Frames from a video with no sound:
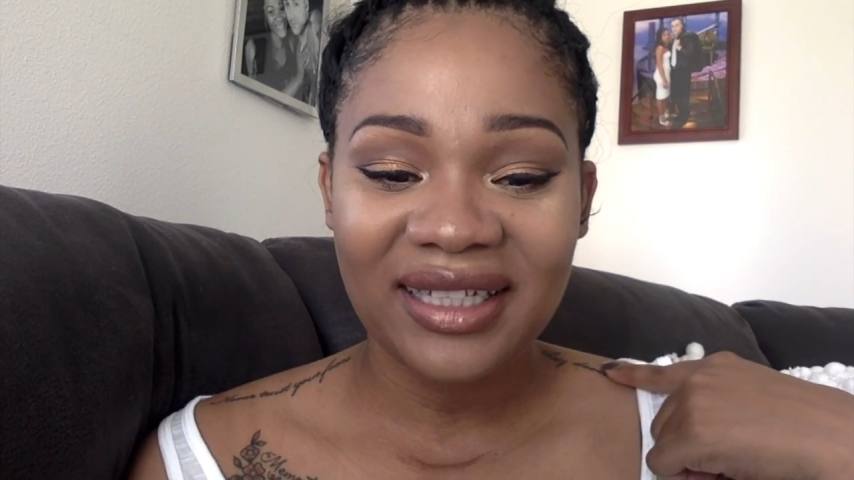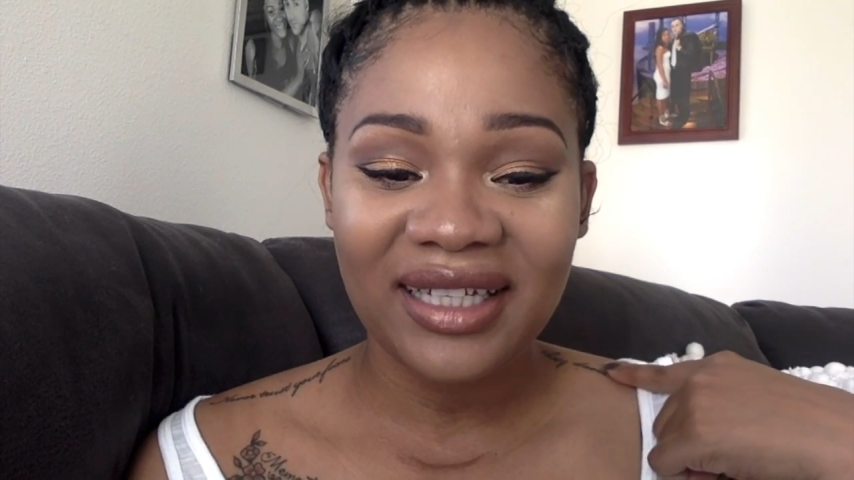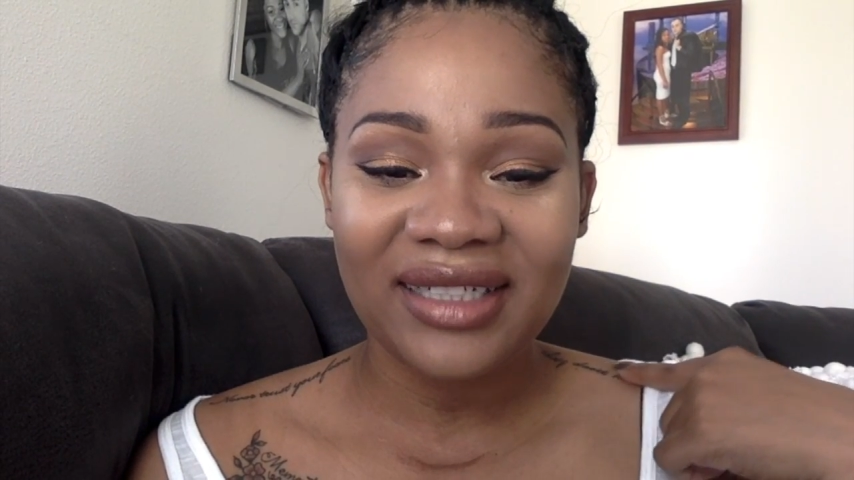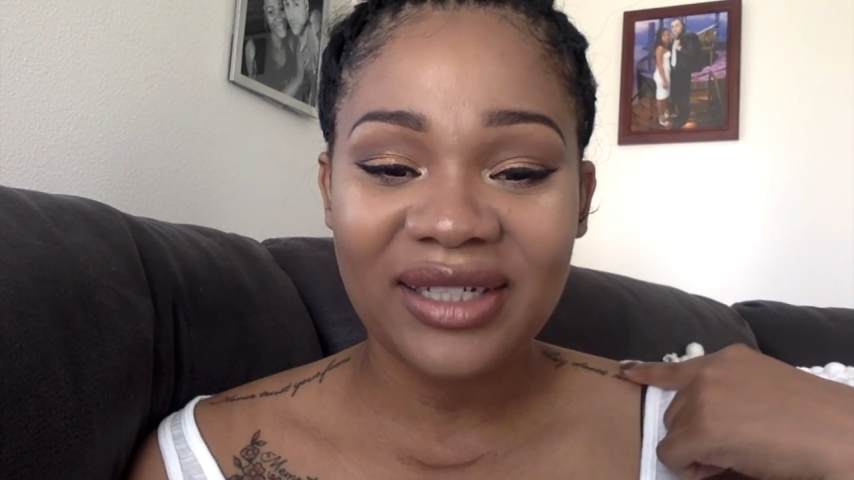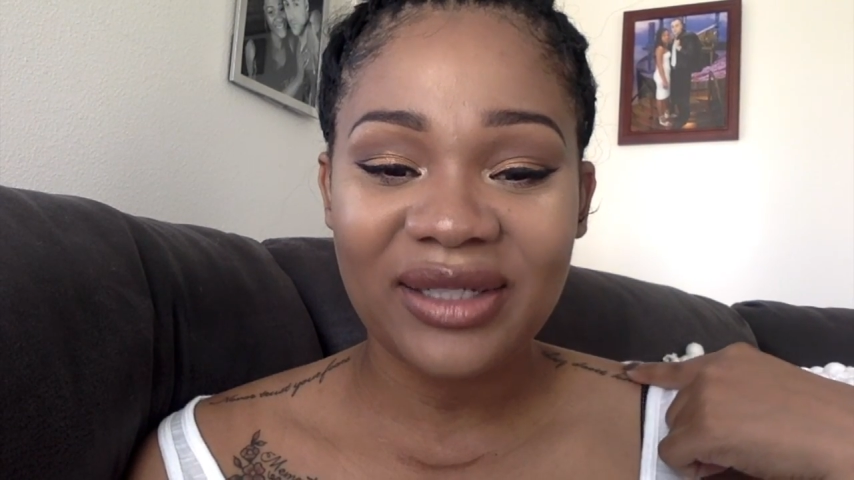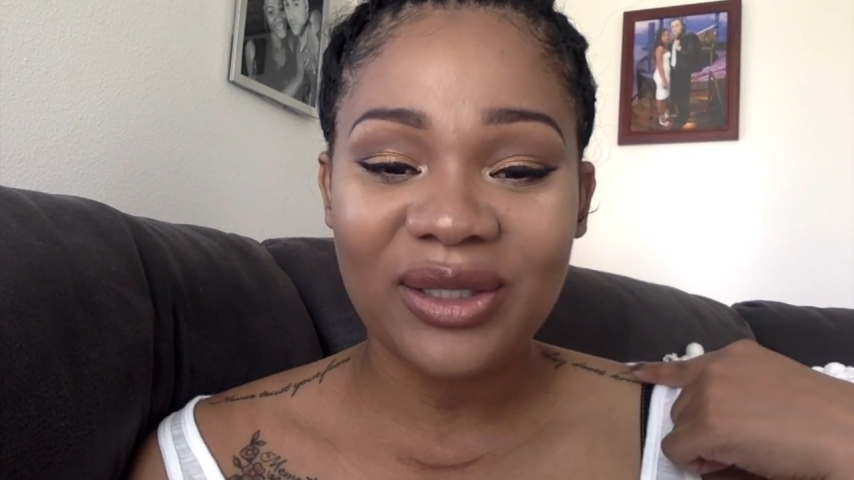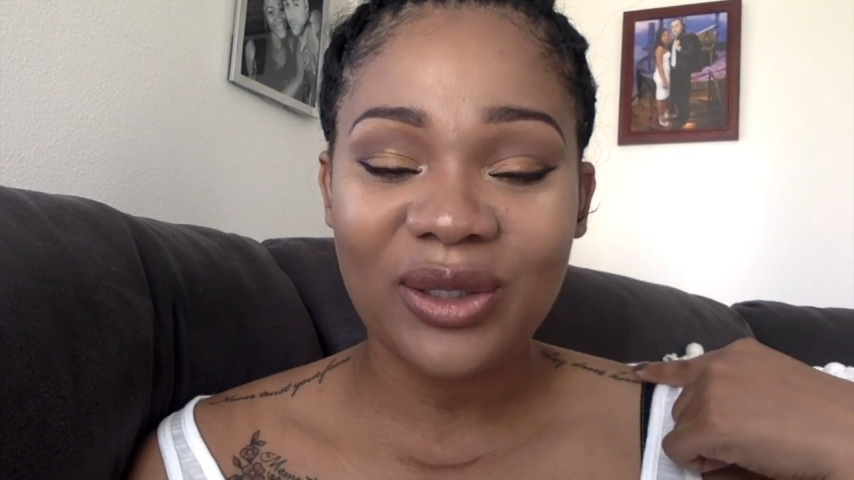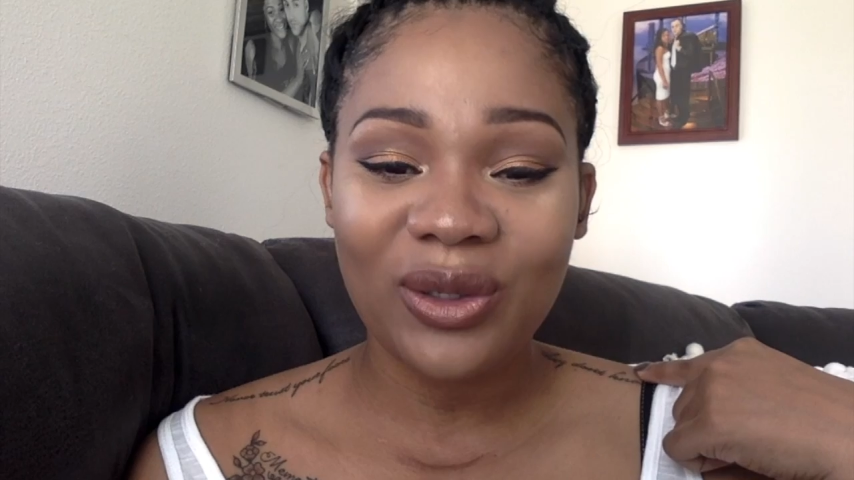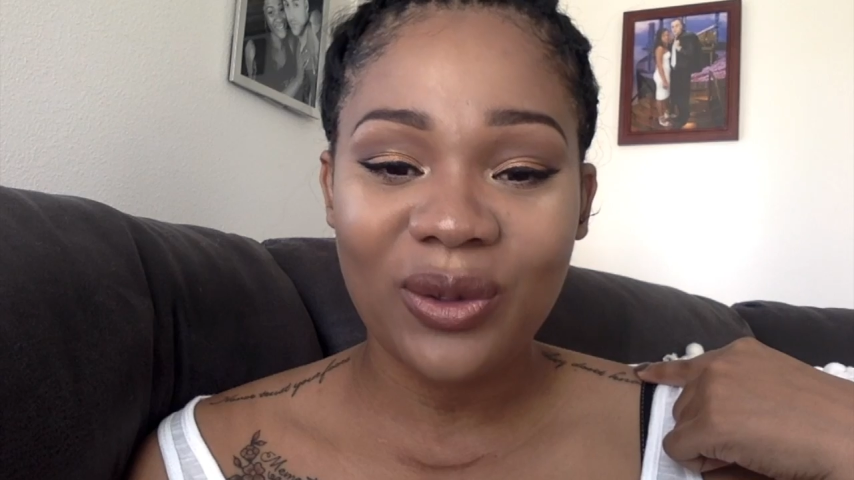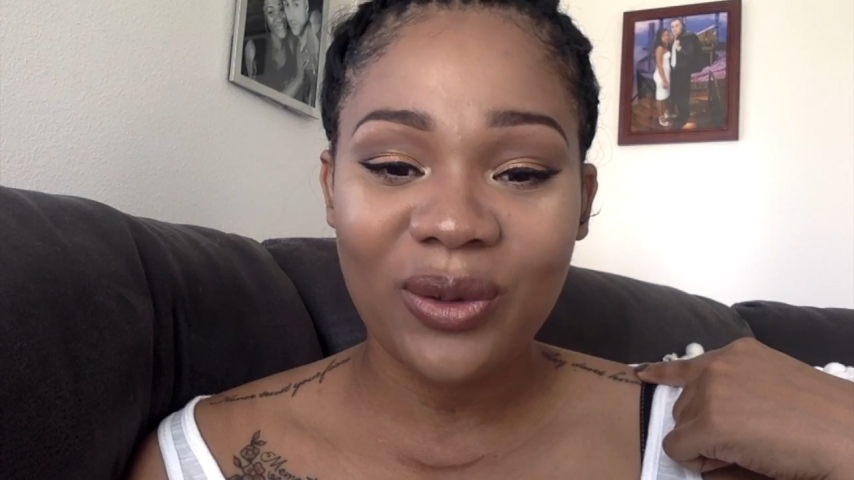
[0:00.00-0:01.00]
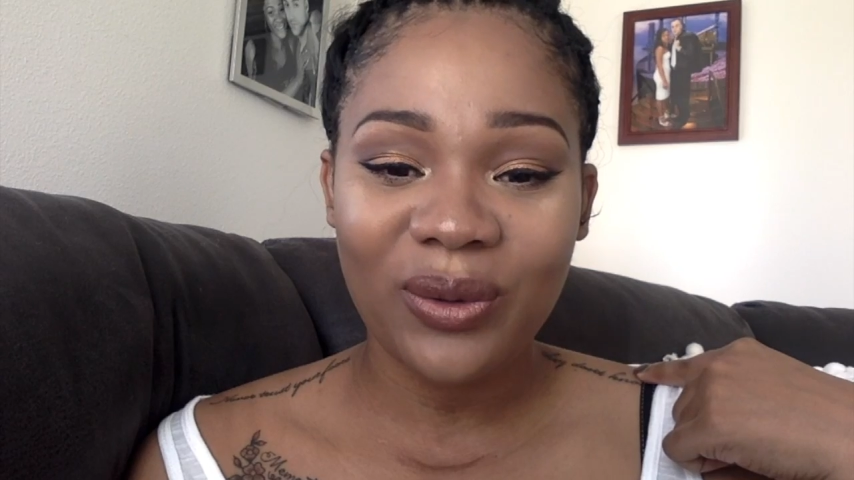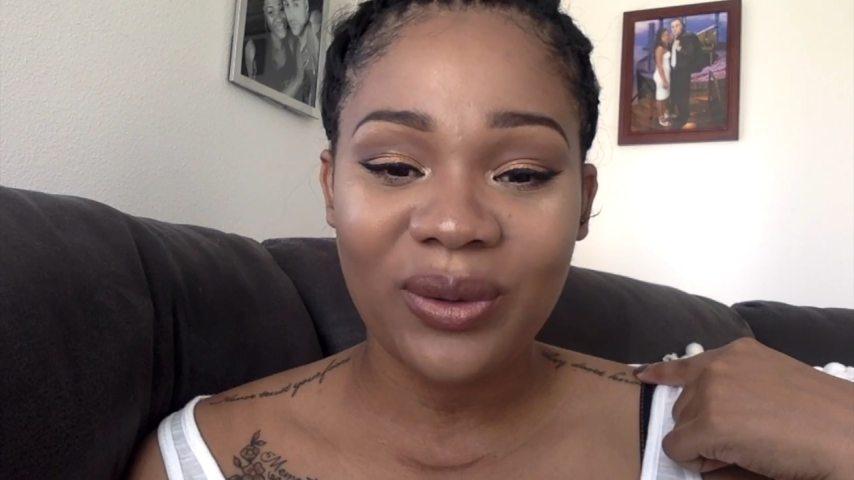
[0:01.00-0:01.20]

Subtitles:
it doesn't know